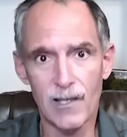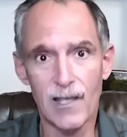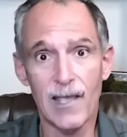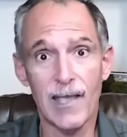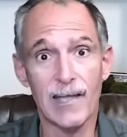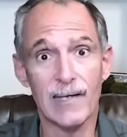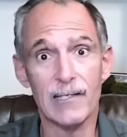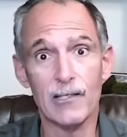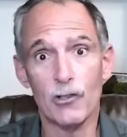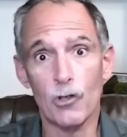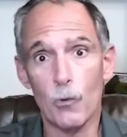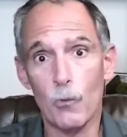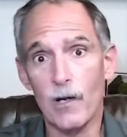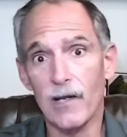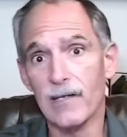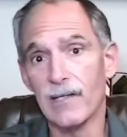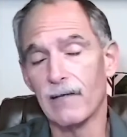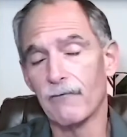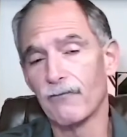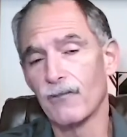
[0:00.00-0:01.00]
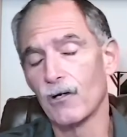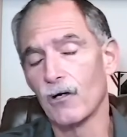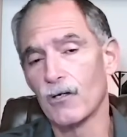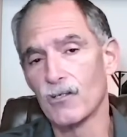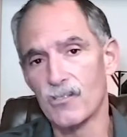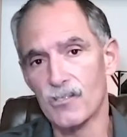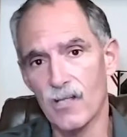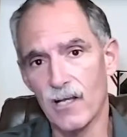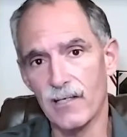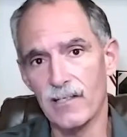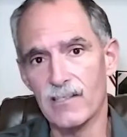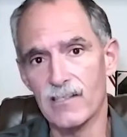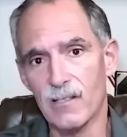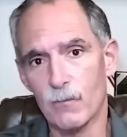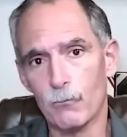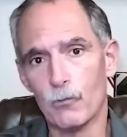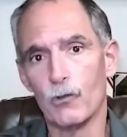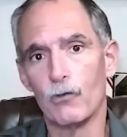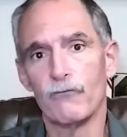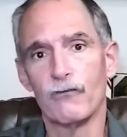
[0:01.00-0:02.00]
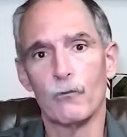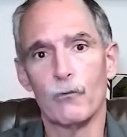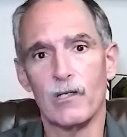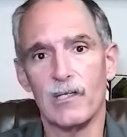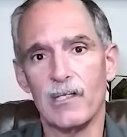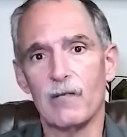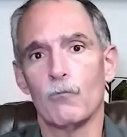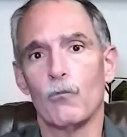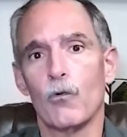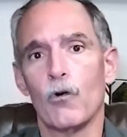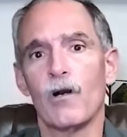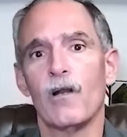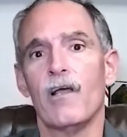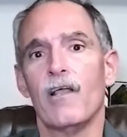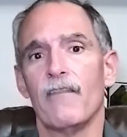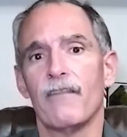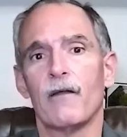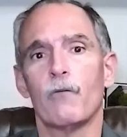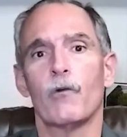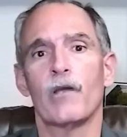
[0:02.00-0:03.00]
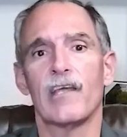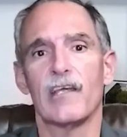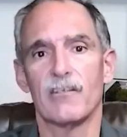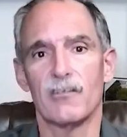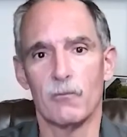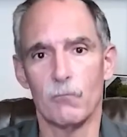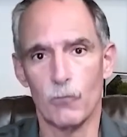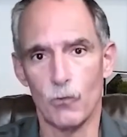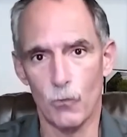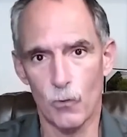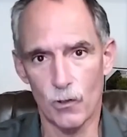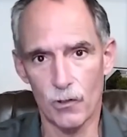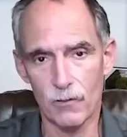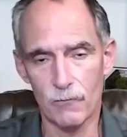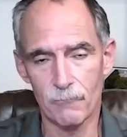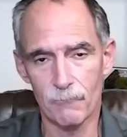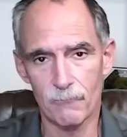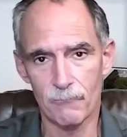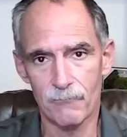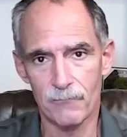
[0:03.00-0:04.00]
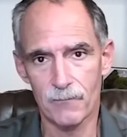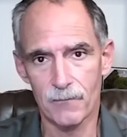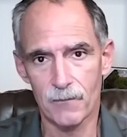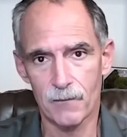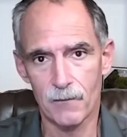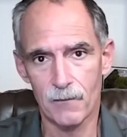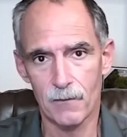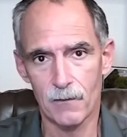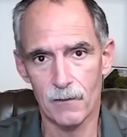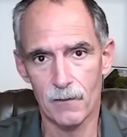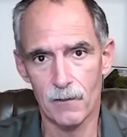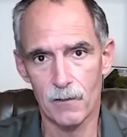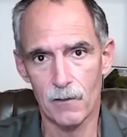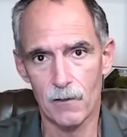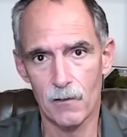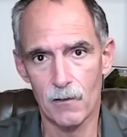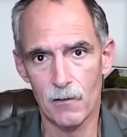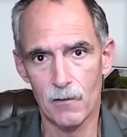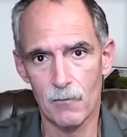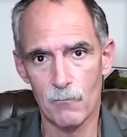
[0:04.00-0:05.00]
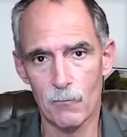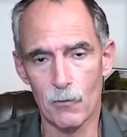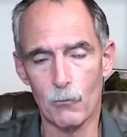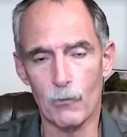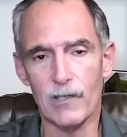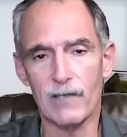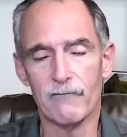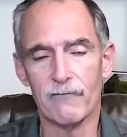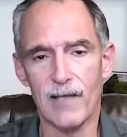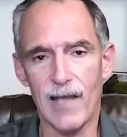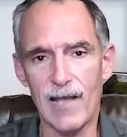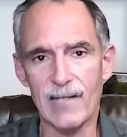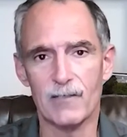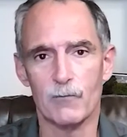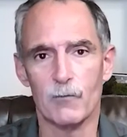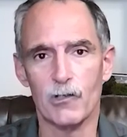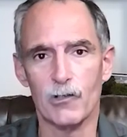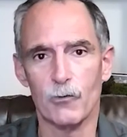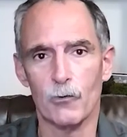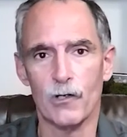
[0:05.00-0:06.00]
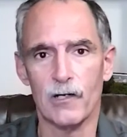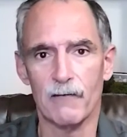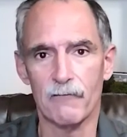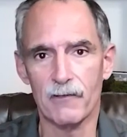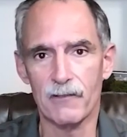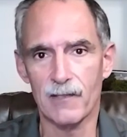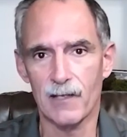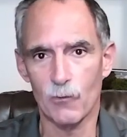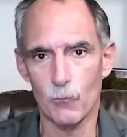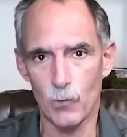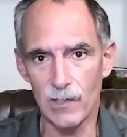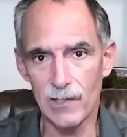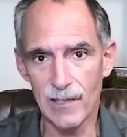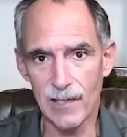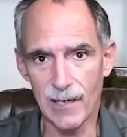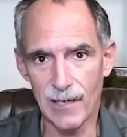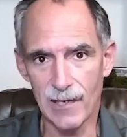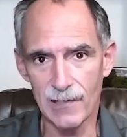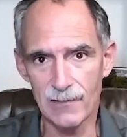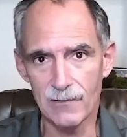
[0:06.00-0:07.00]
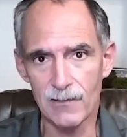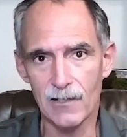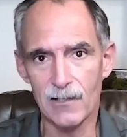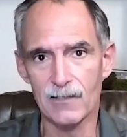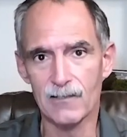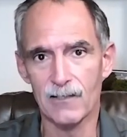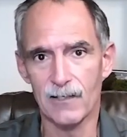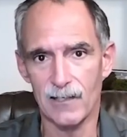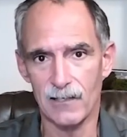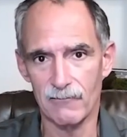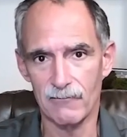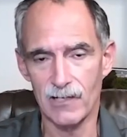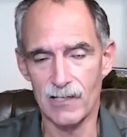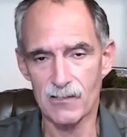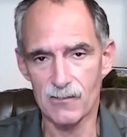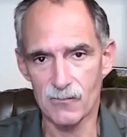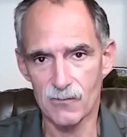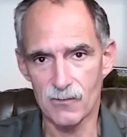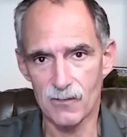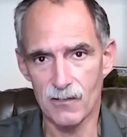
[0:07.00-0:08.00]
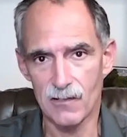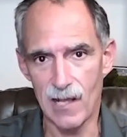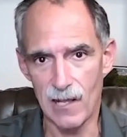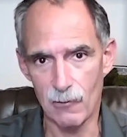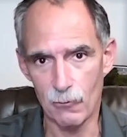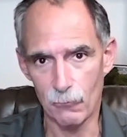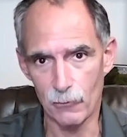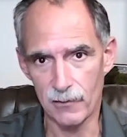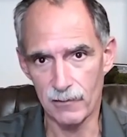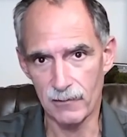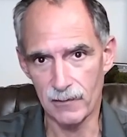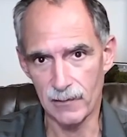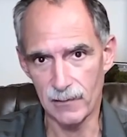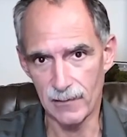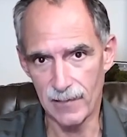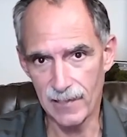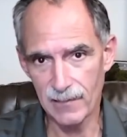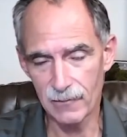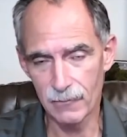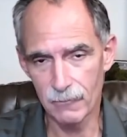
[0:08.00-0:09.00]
And you know what? If there are studies that prove that we need more, then we get to more. But we have got to be doing everything we can to convince not only the elected